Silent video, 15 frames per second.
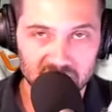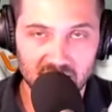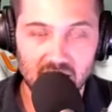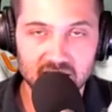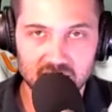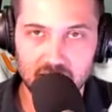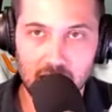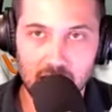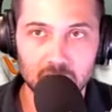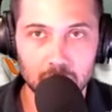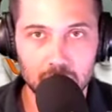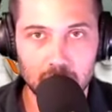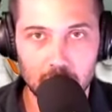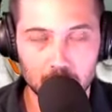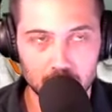he has the talent to
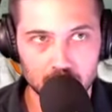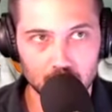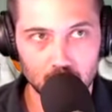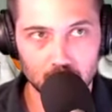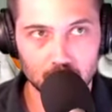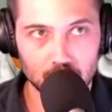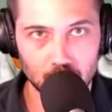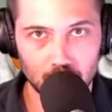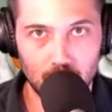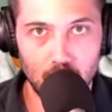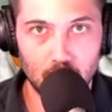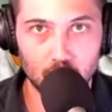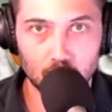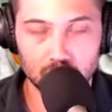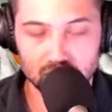be able to turn this
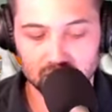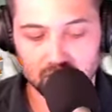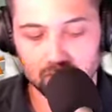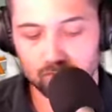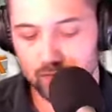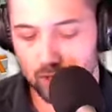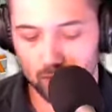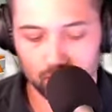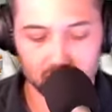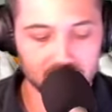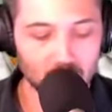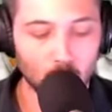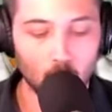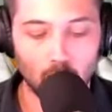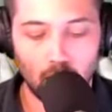around once he, you know, he's
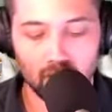still work.